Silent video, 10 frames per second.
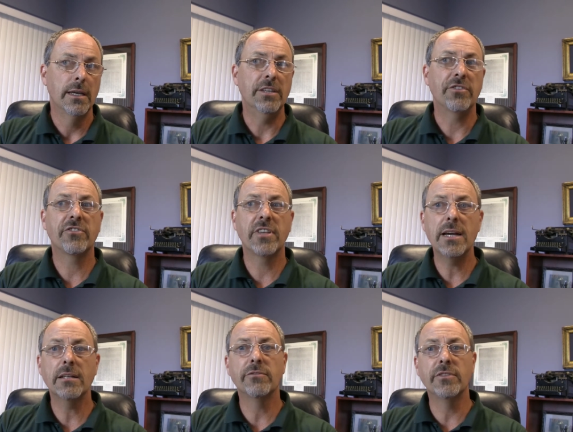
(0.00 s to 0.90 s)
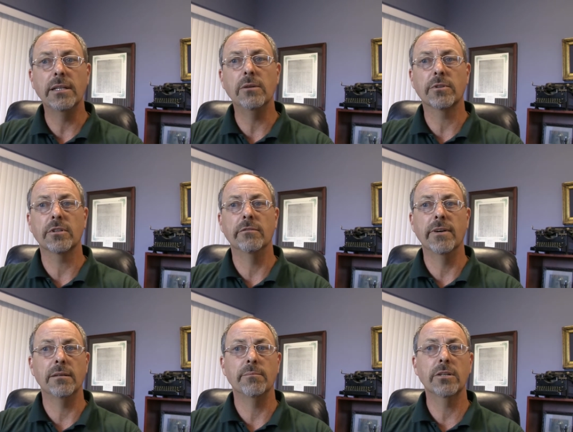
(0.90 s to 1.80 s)
instead of dealing with the
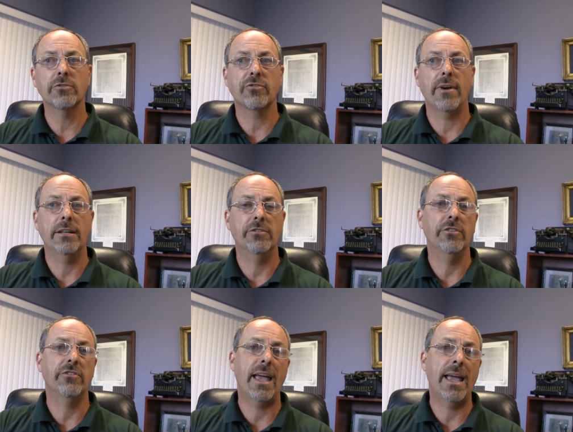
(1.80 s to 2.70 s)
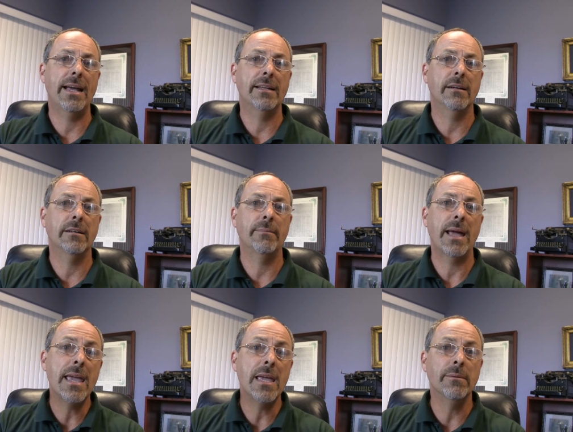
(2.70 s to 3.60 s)
developmental strategies
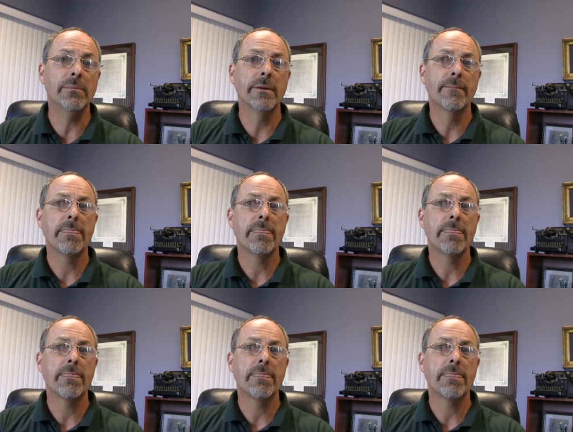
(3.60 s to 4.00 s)
aimed